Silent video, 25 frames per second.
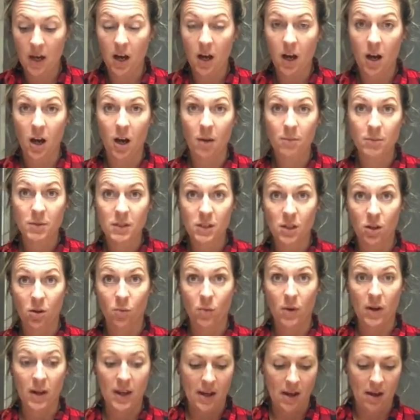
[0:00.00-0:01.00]
I'm just going
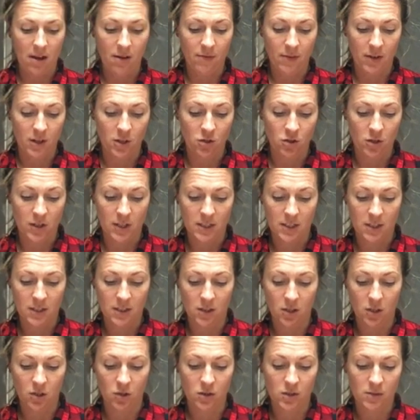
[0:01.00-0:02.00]
to weigh it out of interest
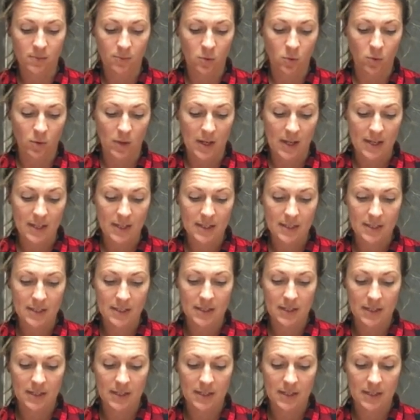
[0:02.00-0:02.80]
because I use small eggs.